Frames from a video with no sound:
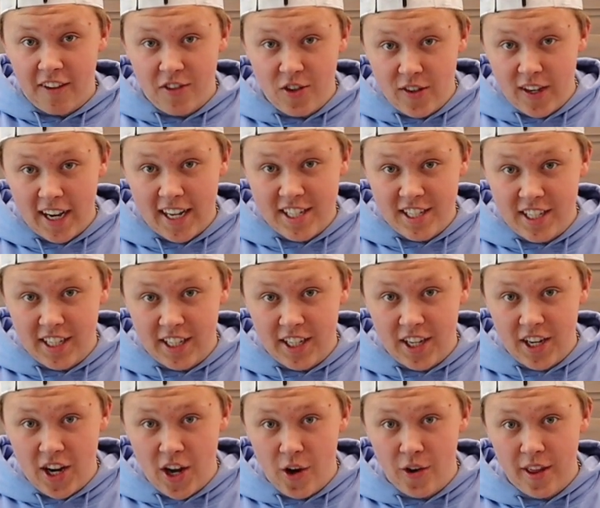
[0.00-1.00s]
If you guys
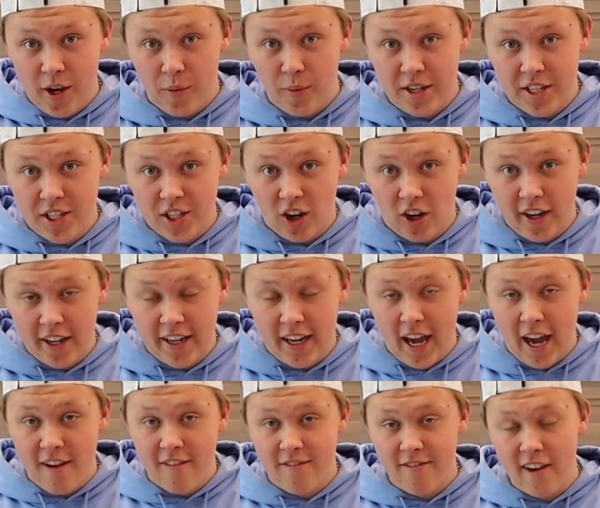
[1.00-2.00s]
didn't know that we started
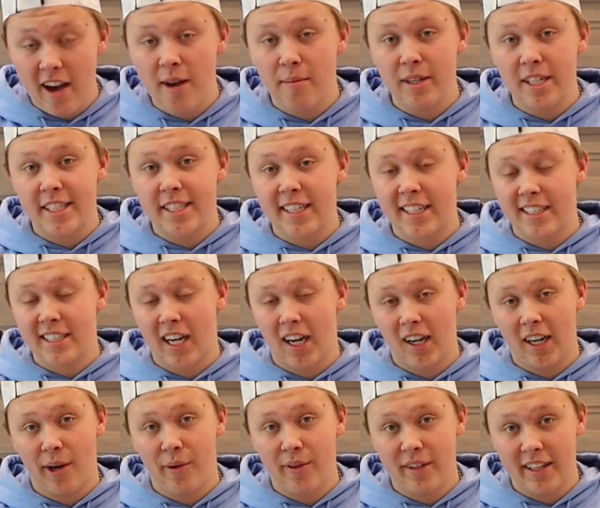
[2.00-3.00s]
a family
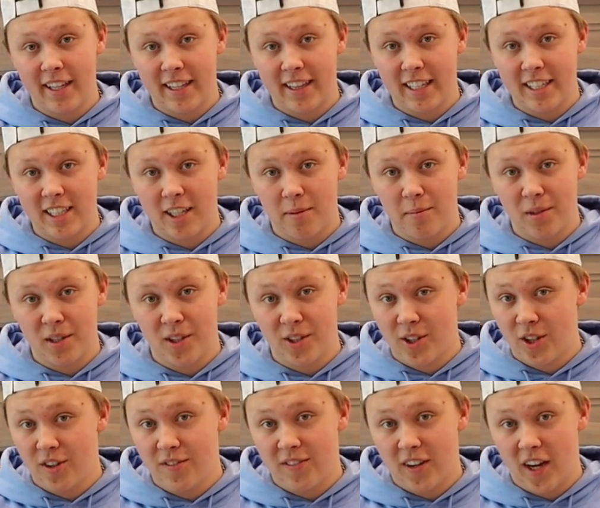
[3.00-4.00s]
TikTok, I will link that down
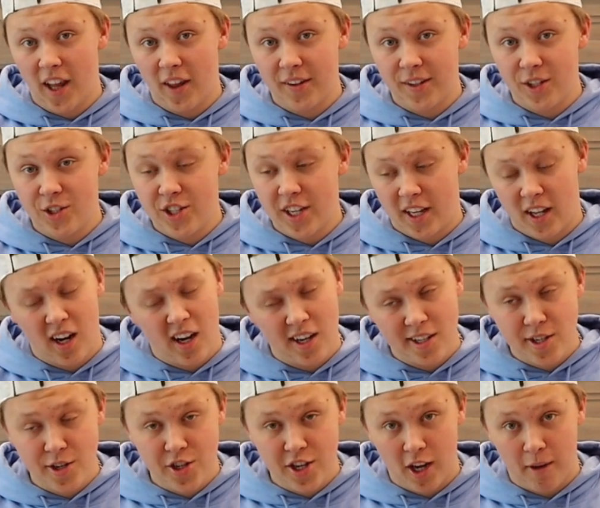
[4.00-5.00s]
below. Go follow it, go check it out.
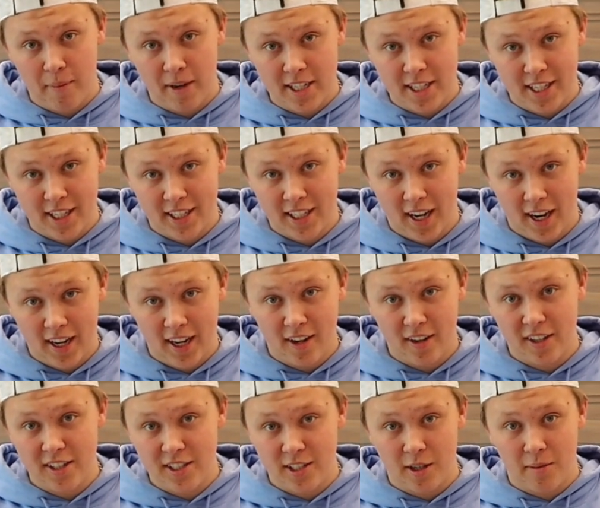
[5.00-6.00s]
Also check my TikTok
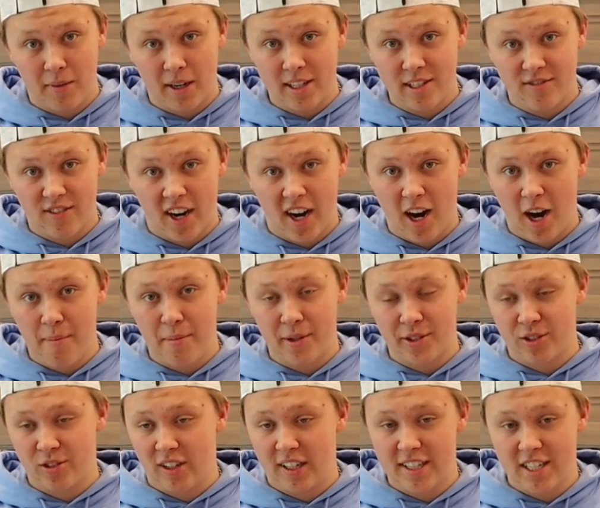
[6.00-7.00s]
out, because you know mine's fire. I
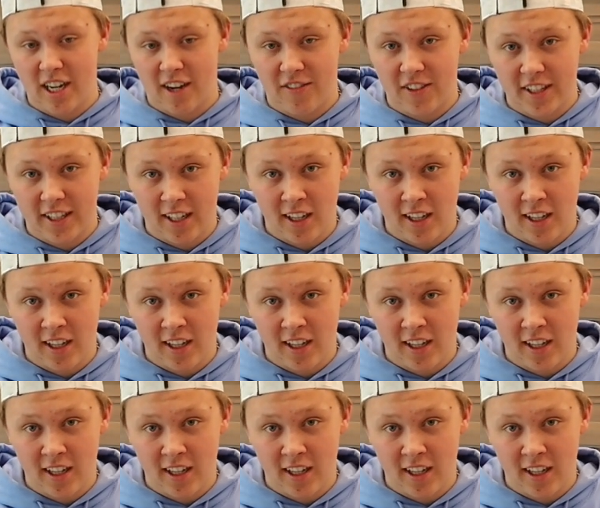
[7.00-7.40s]
post great stuff on